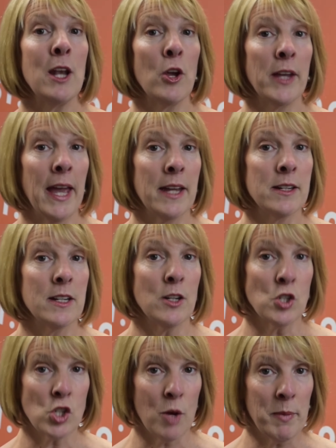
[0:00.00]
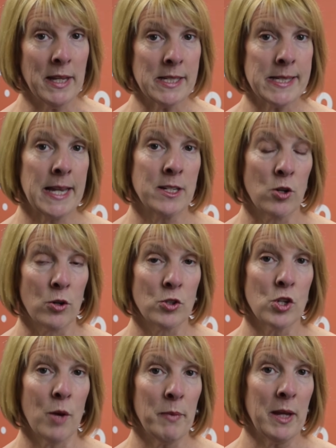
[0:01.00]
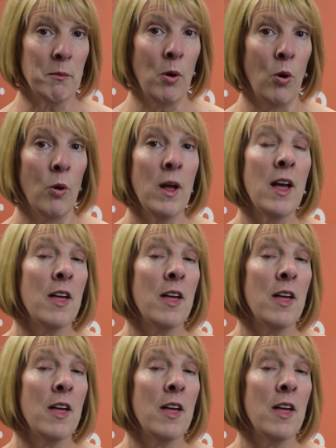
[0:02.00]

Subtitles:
located in a shopping centre or shopping mall.